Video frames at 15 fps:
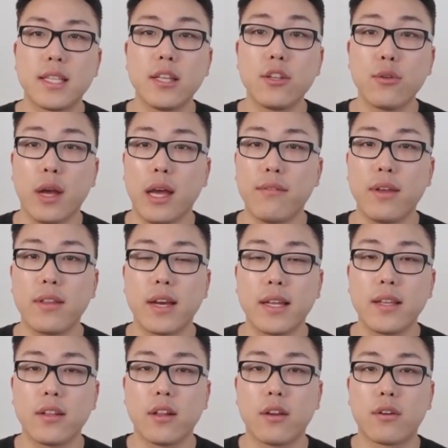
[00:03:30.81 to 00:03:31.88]
They do have a
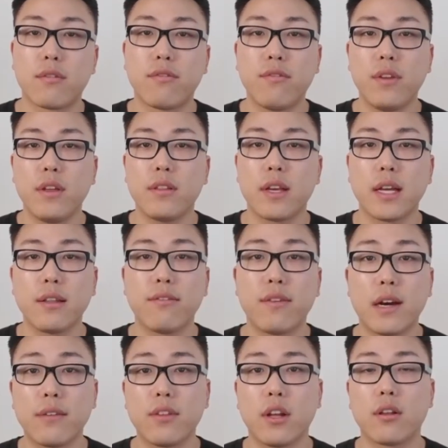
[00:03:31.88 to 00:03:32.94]

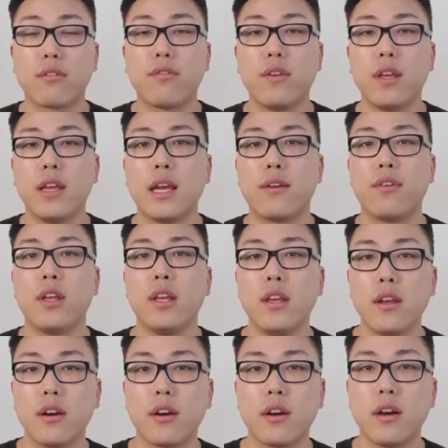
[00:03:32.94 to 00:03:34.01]
$95 fee every
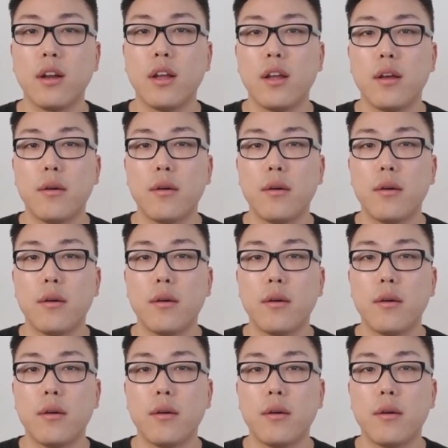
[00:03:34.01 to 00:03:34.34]
year.